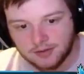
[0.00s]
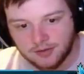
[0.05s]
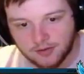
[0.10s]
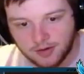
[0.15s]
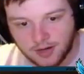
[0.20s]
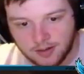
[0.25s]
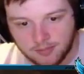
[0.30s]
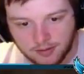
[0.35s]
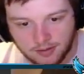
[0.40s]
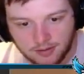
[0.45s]

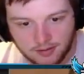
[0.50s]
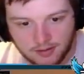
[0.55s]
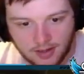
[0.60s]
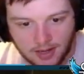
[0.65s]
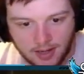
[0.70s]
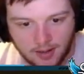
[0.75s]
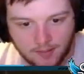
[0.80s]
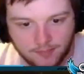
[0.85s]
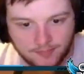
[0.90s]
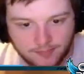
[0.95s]
Kraber,
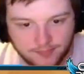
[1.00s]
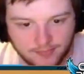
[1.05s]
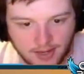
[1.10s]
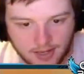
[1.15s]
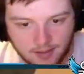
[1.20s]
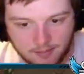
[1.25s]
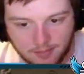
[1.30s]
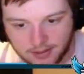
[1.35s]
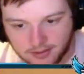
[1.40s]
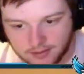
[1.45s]
I'm
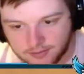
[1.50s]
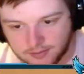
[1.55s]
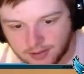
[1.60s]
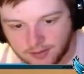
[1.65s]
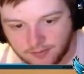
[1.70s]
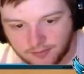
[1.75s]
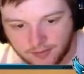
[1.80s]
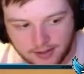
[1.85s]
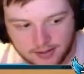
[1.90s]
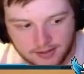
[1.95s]
not about to try
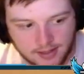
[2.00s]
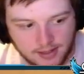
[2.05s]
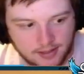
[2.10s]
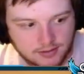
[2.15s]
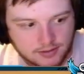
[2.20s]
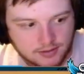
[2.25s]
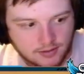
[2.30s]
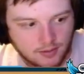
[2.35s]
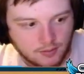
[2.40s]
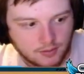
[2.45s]
to fight
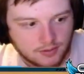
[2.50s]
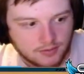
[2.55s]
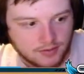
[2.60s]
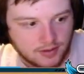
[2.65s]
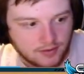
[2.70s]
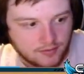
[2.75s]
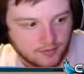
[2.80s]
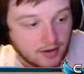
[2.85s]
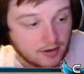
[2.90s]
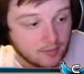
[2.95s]
that. So I want to try
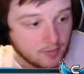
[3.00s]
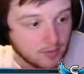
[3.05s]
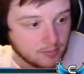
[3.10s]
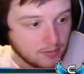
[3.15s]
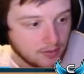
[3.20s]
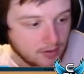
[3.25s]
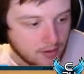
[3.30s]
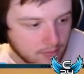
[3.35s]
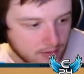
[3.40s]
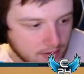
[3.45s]
to find a
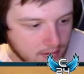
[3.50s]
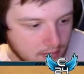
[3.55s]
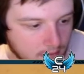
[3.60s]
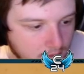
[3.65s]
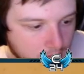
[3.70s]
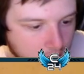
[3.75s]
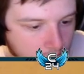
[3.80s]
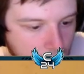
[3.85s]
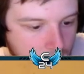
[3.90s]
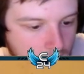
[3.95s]
purple helmet.
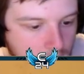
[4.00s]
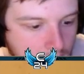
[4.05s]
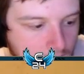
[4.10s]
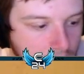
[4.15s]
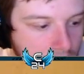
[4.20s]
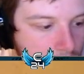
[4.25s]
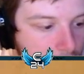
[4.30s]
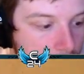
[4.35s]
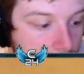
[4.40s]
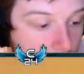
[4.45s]

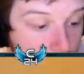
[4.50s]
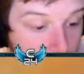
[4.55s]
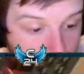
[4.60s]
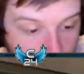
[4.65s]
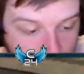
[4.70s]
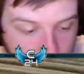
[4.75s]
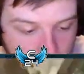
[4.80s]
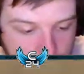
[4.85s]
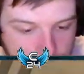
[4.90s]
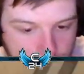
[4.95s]
And
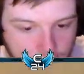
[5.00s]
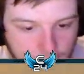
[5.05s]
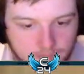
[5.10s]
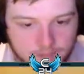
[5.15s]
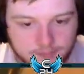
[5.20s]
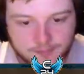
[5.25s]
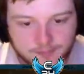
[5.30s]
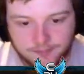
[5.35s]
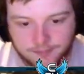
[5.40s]
I do so.